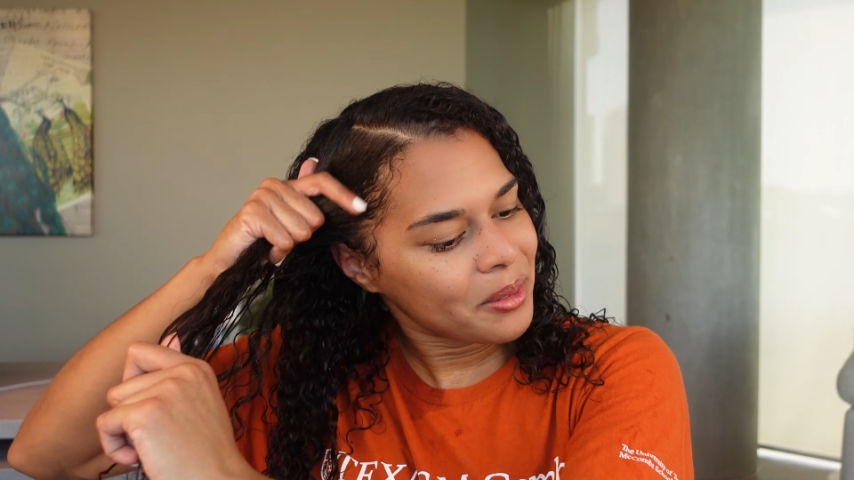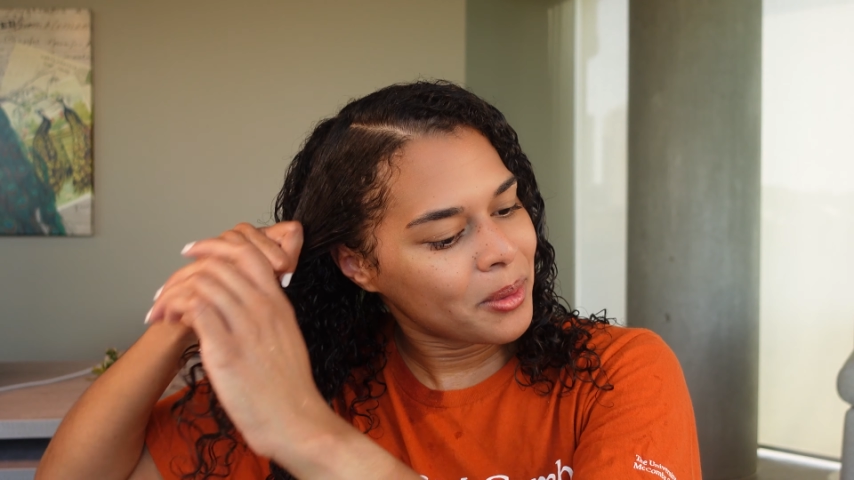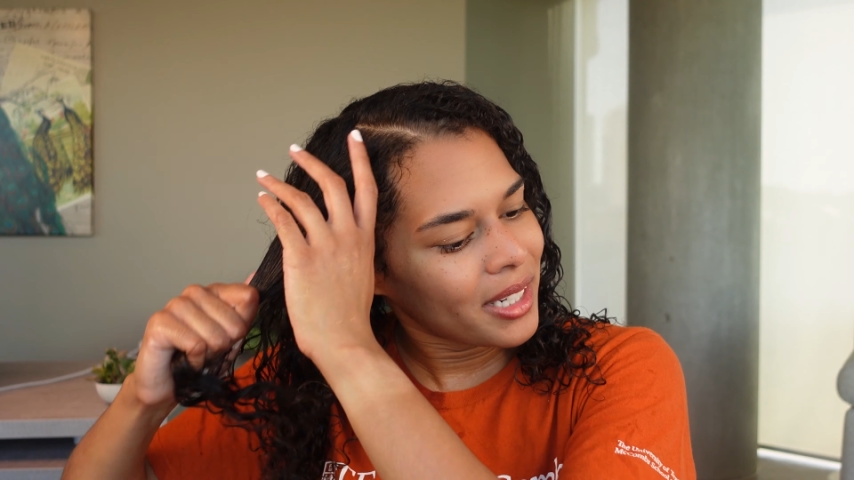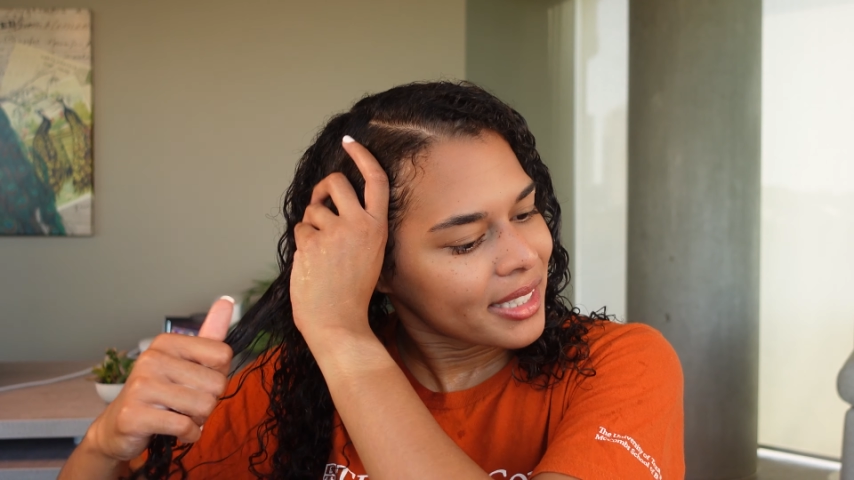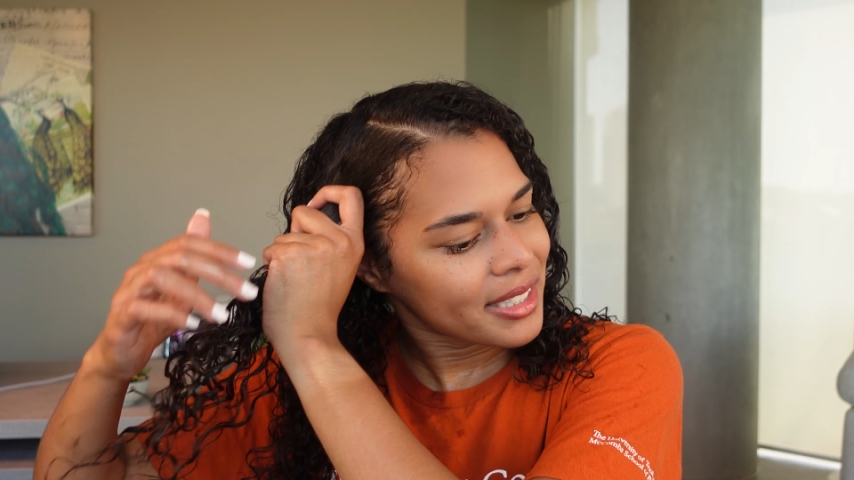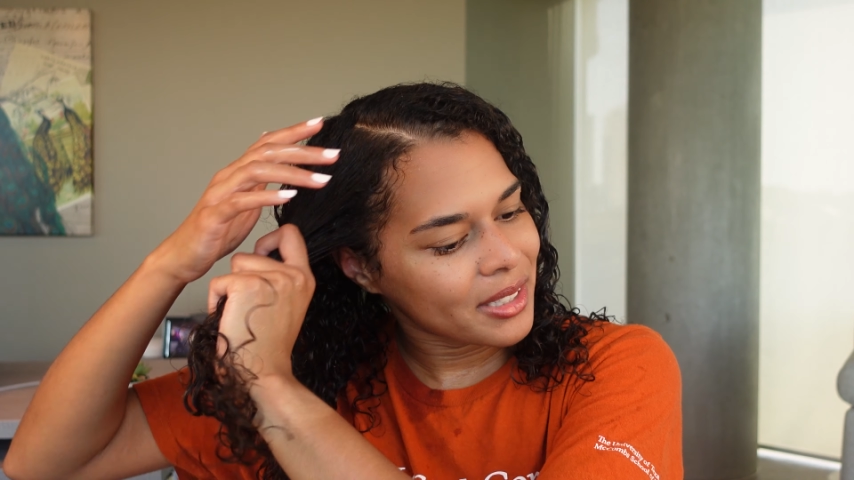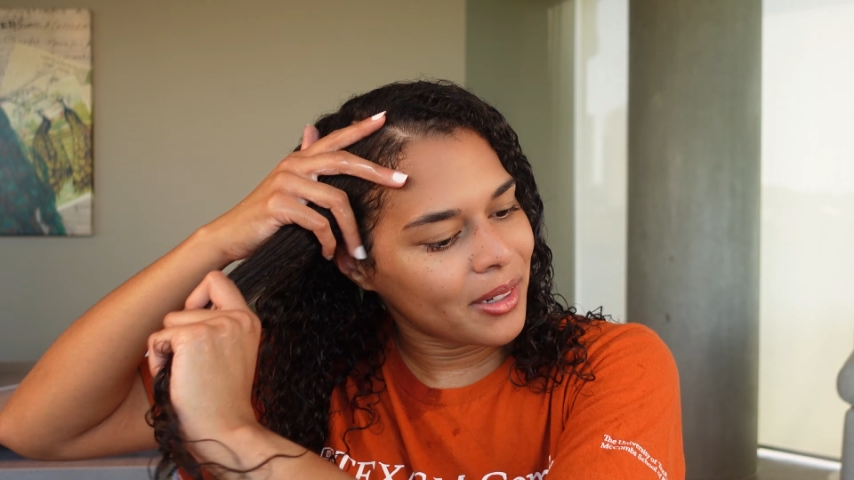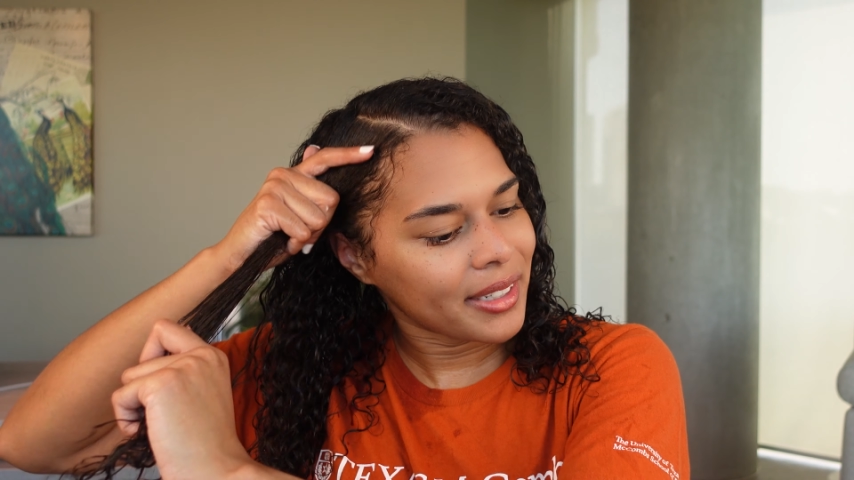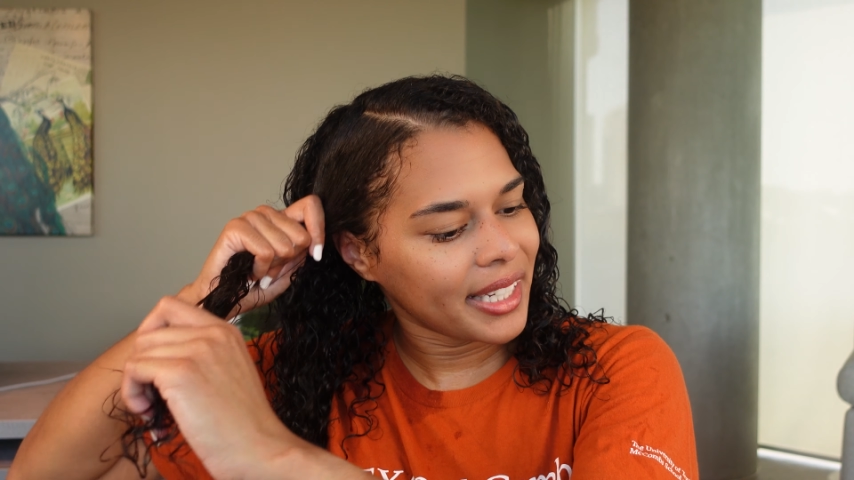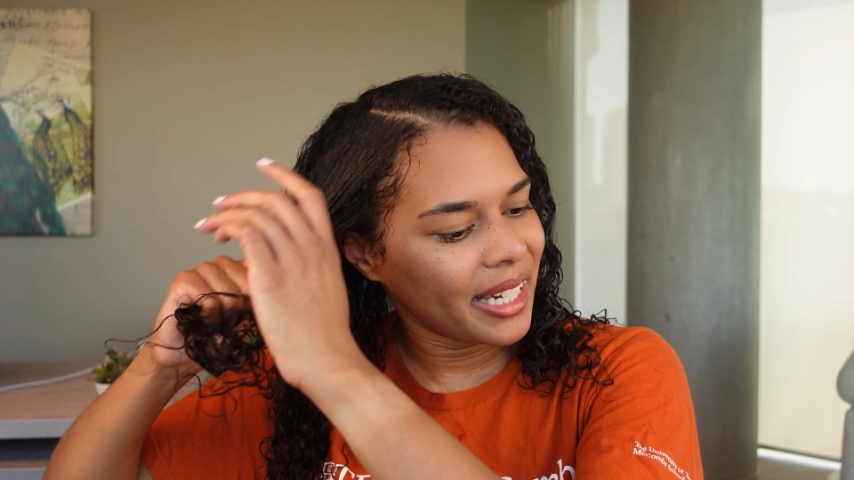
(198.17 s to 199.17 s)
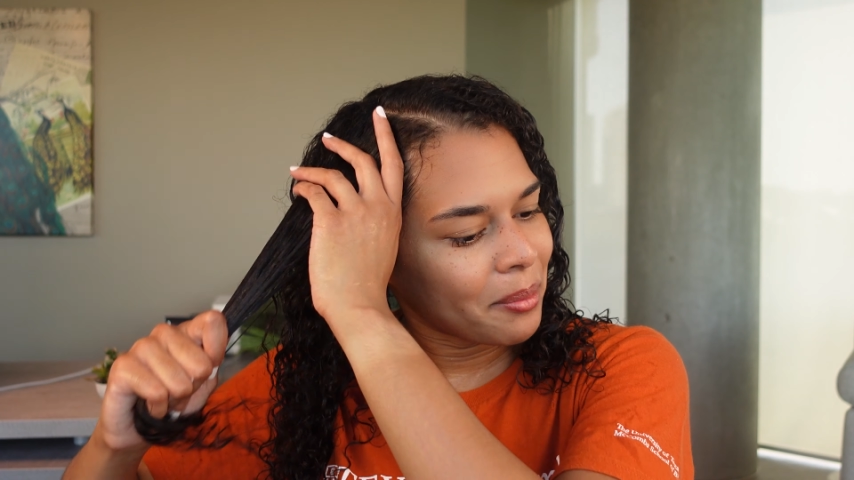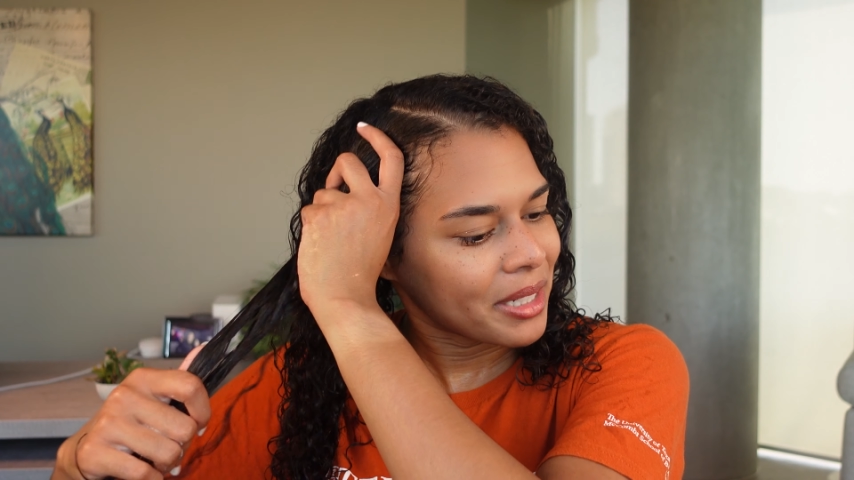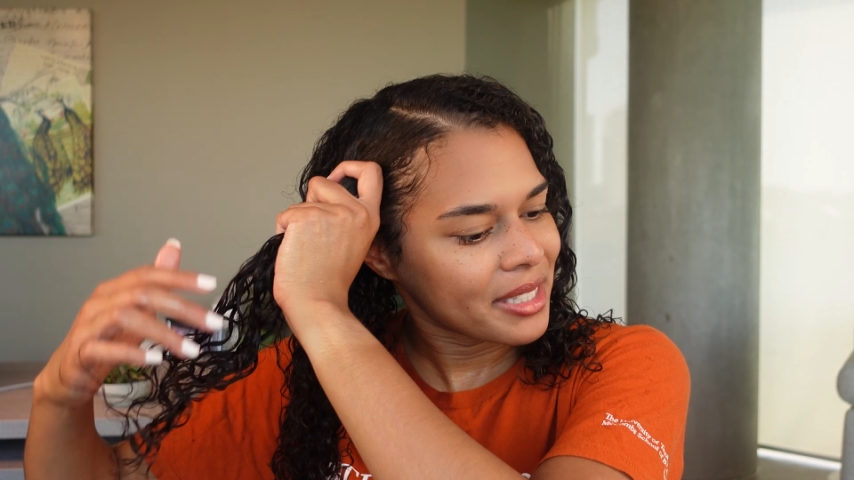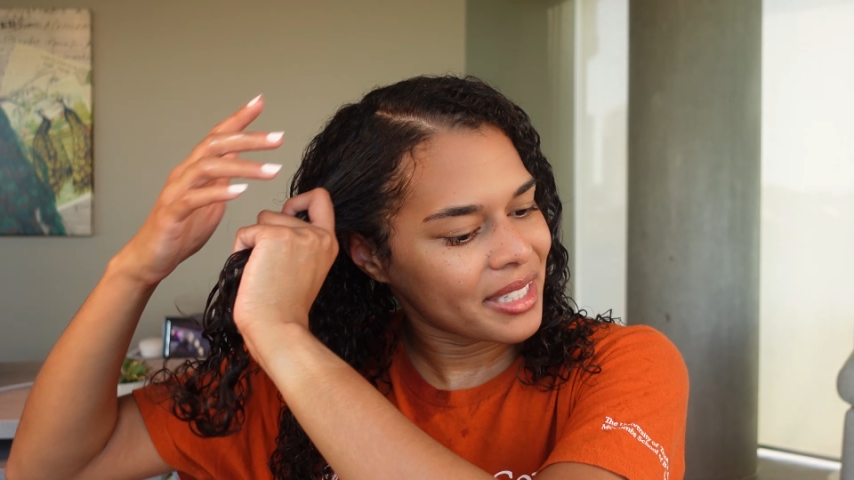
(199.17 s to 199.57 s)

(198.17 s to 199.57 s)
once on camera.